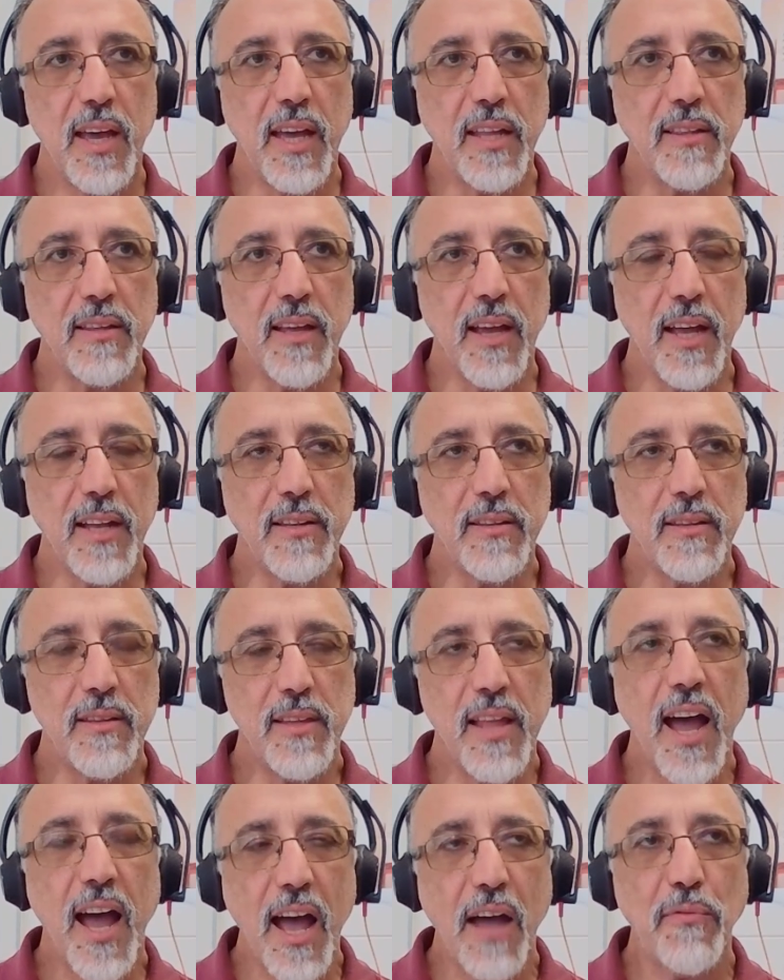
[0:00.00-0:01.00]
And
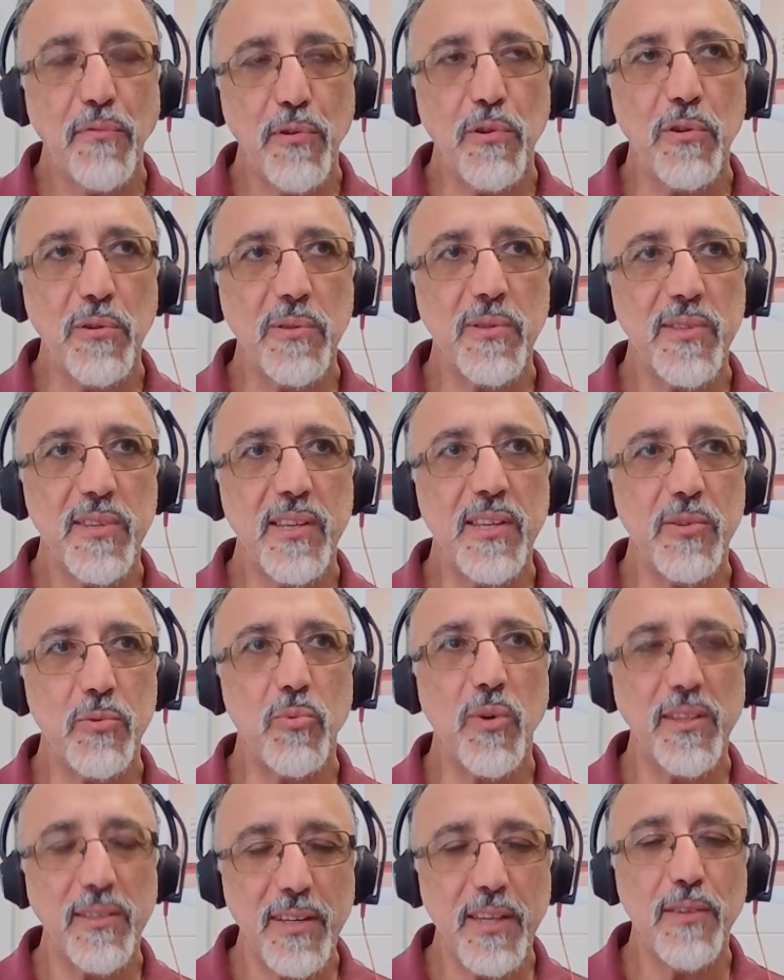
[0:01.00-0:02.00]
that affluence is
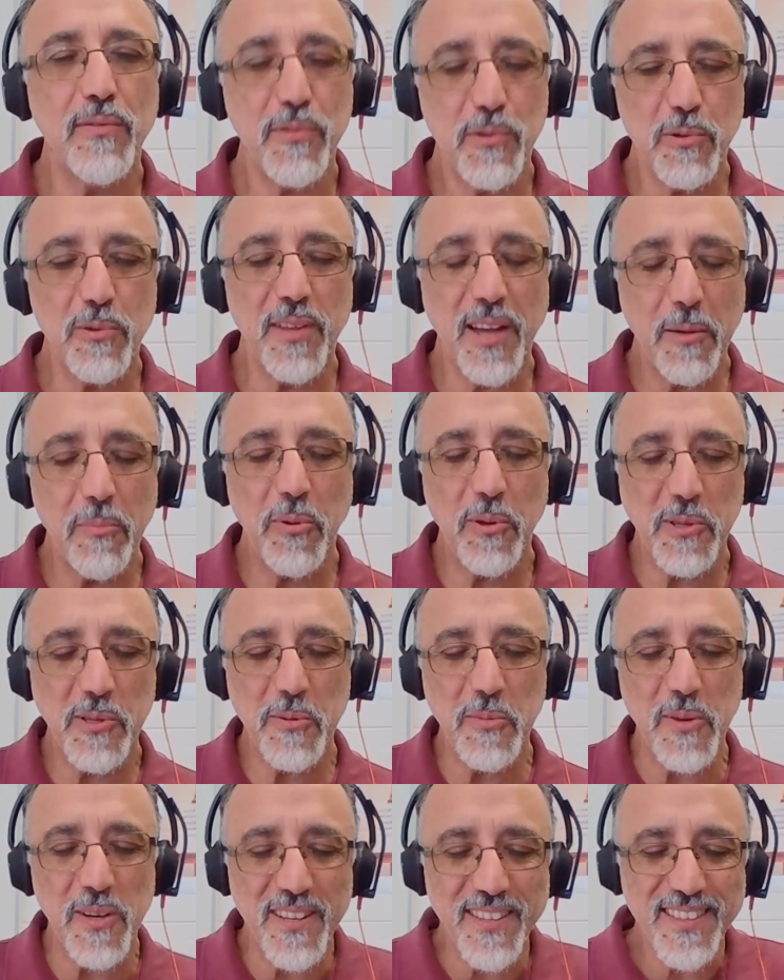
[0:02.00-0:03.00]
what gives you that
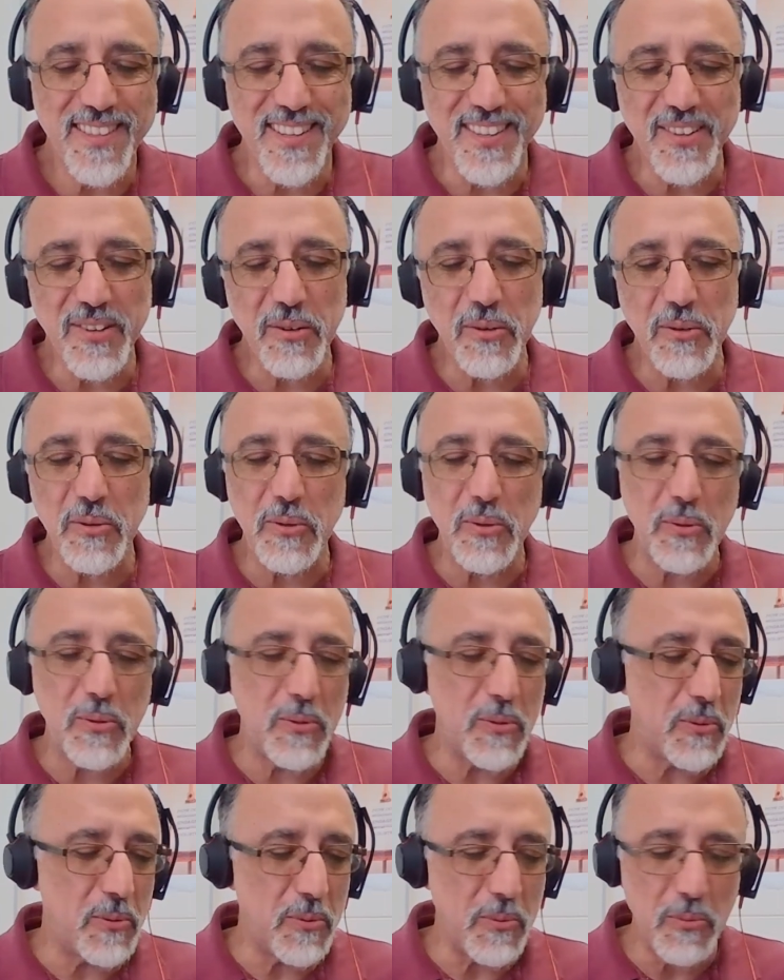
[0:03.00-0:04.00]
possibility.
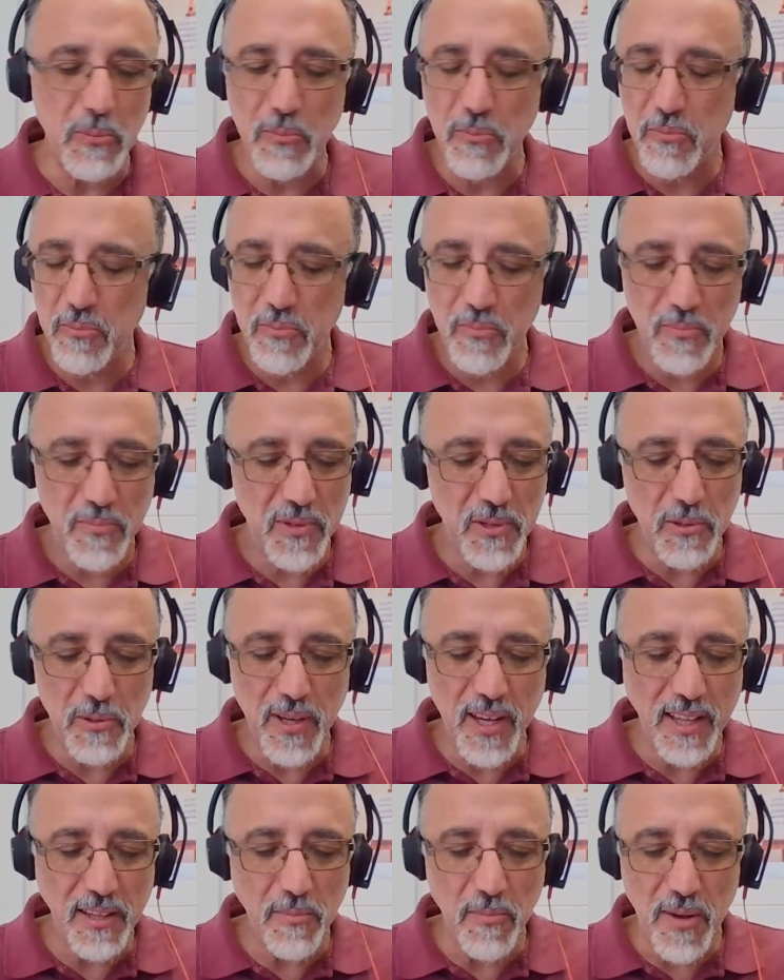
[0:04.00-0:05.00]
You
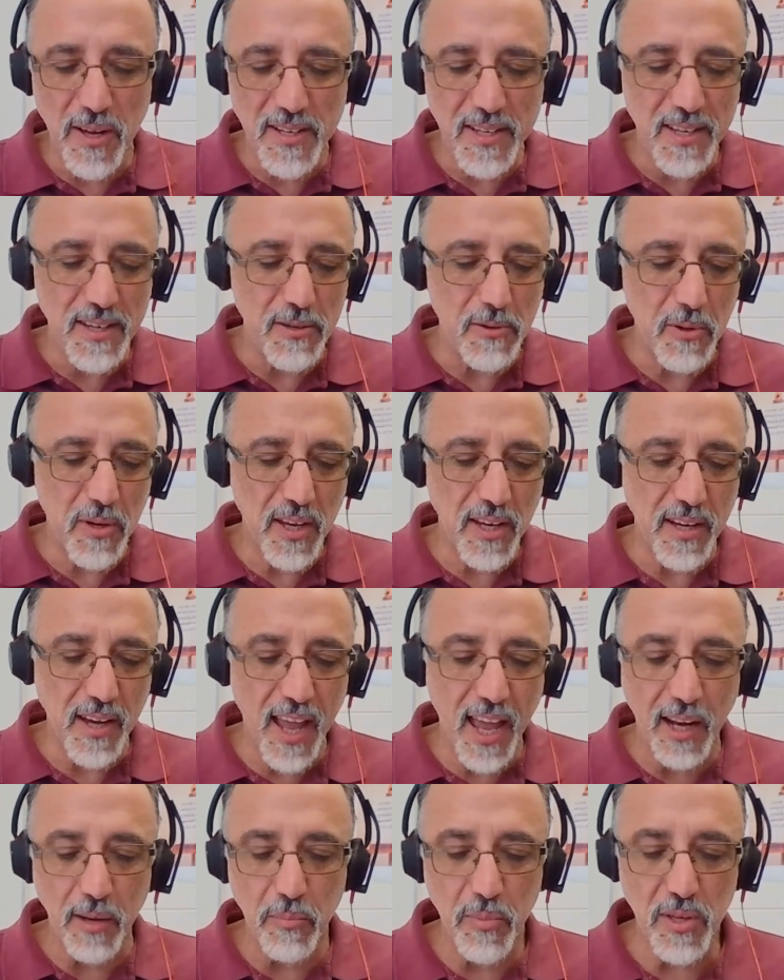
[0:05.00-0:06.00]
get money, you can
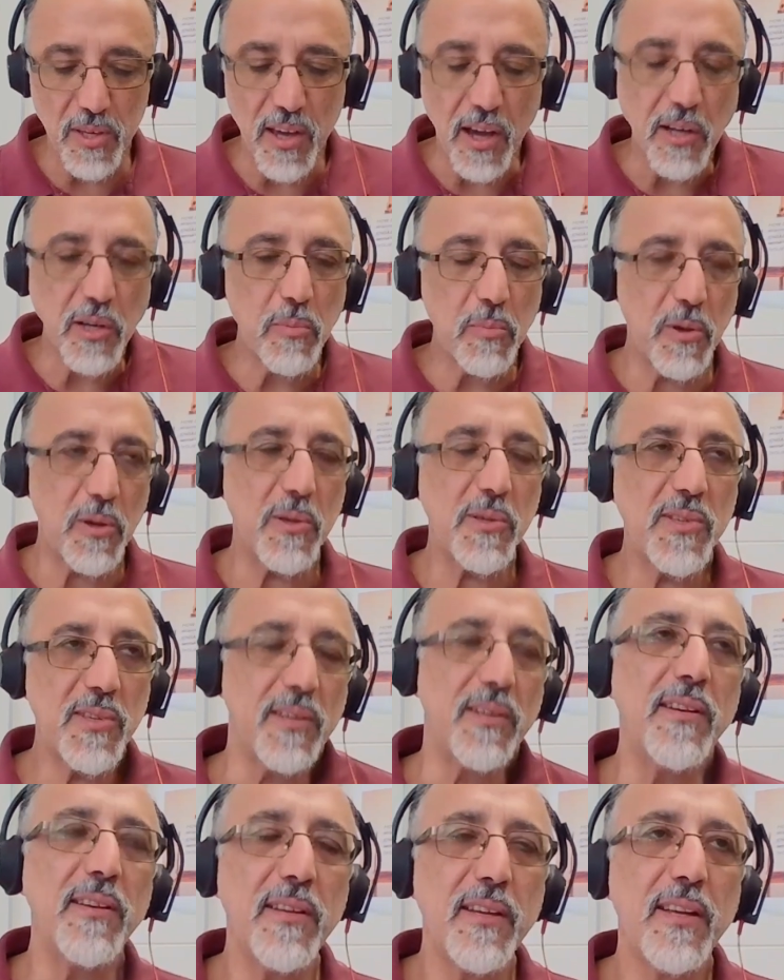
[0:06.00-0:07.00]
help a young
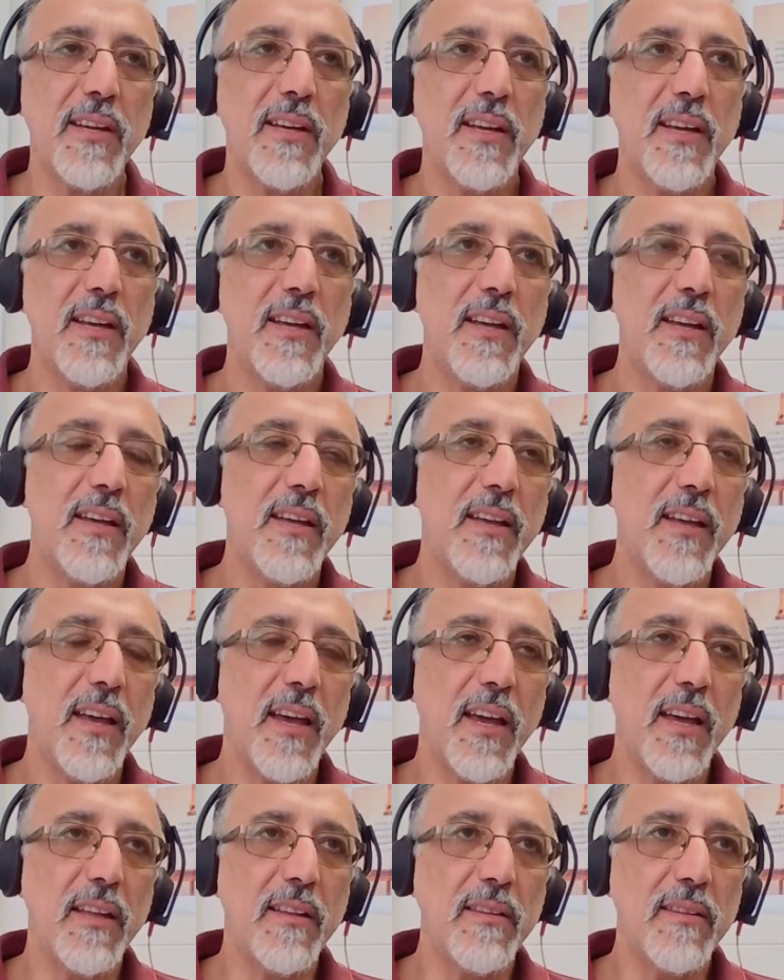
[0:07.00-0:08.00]
person
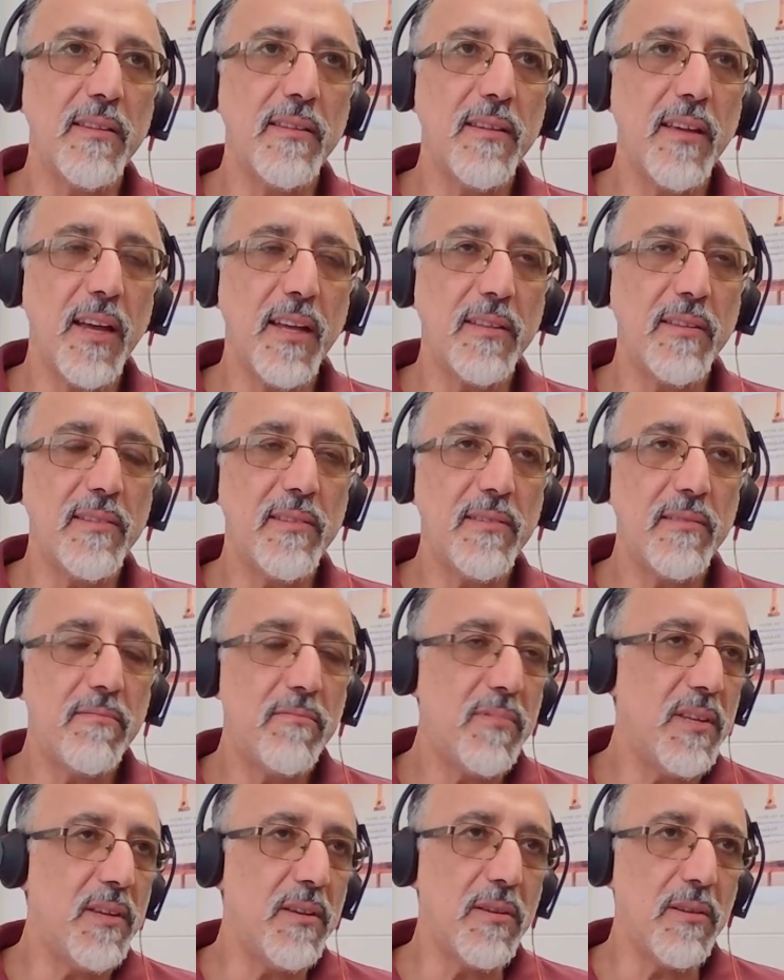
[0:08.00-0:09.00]
and
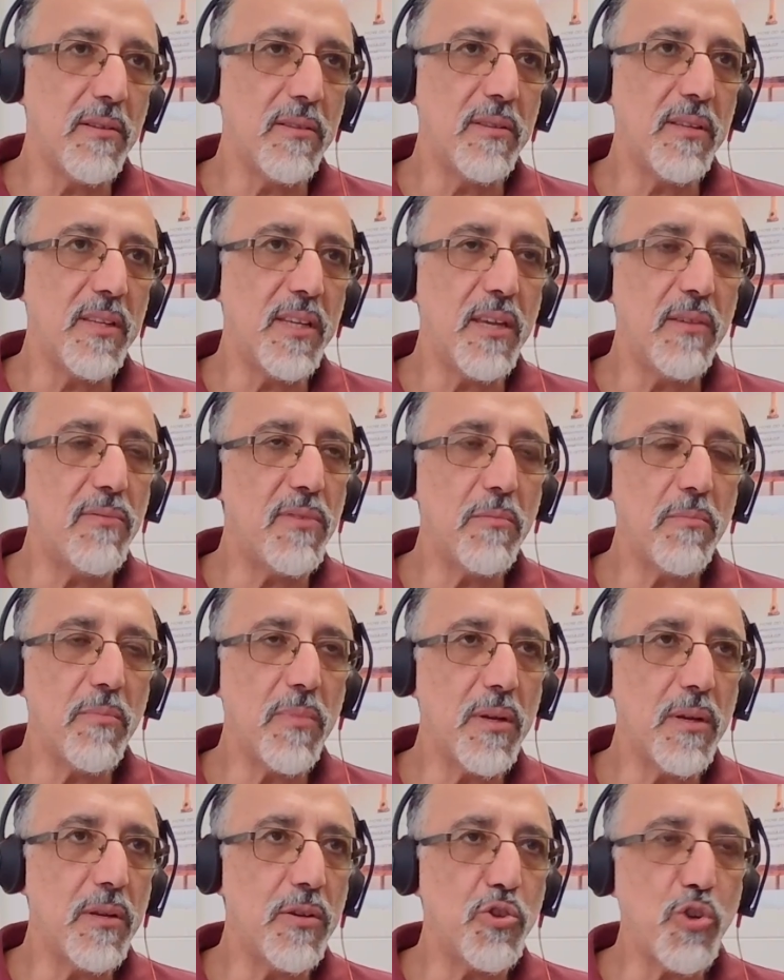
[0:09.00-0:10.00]
give them
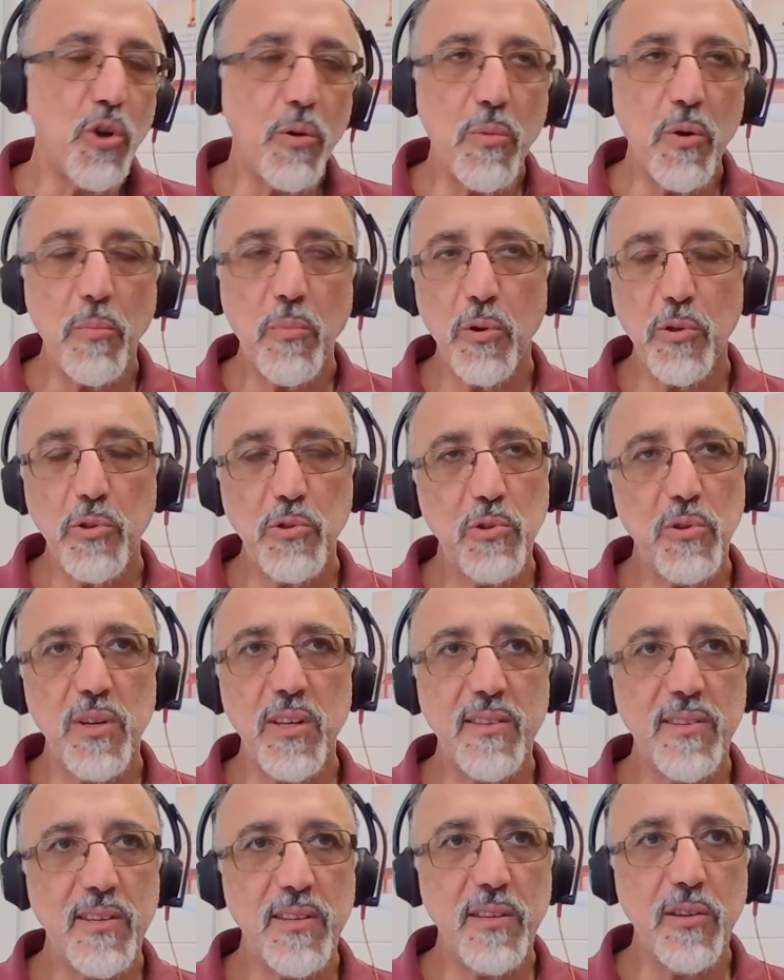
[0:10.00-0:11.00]
a job
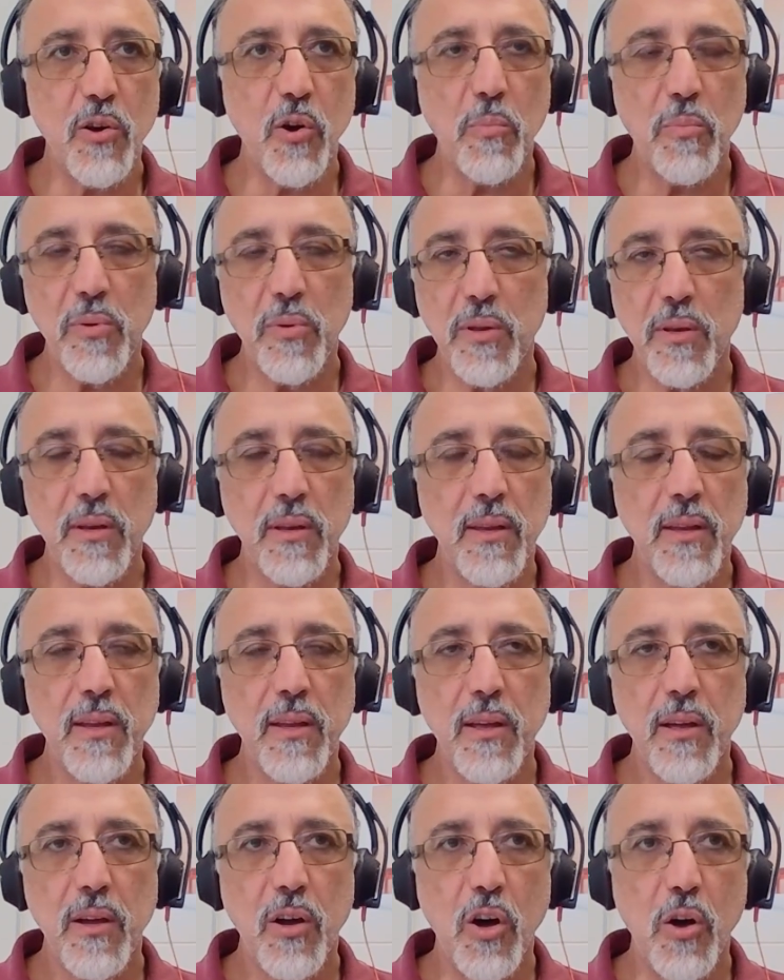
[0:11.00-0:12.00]
opportunity, open
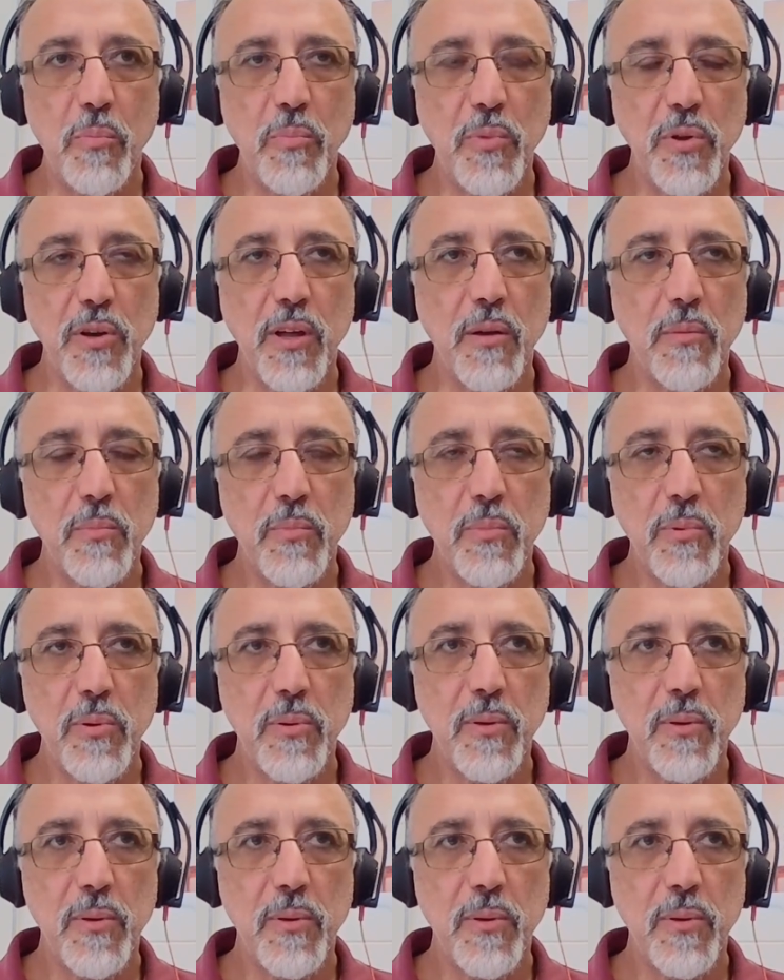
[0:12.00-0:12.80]
up